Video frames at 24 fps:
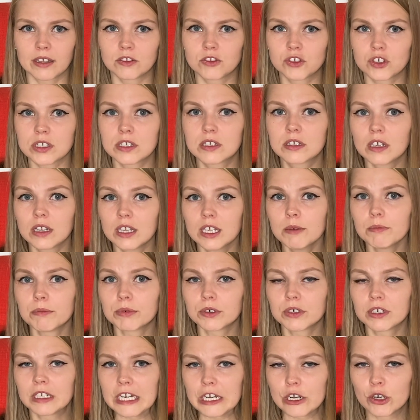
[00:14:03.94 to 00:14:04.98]
Just
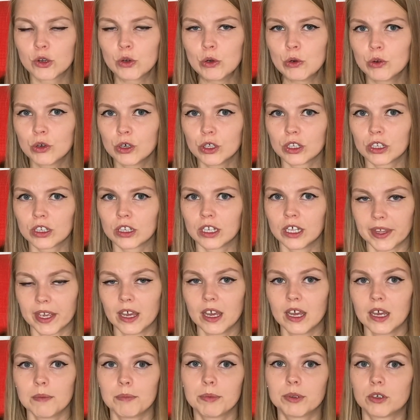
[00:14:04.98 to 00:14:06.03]
deliberately Google.
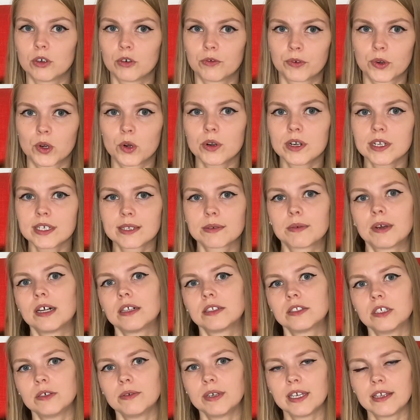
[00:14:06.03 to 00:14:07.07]
But of course, while
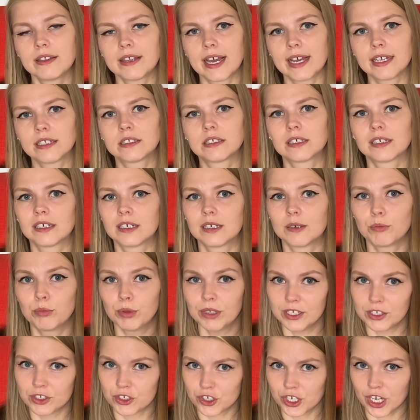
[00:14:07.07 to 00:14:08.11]
doing that,
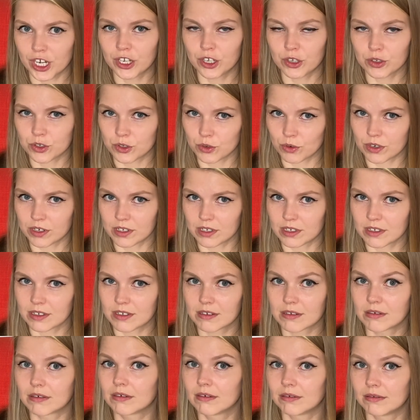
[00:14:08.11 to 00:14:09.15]
please check your
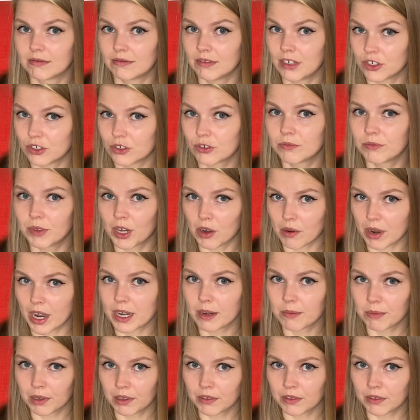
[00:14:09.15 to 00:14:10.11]
sources. They should be credible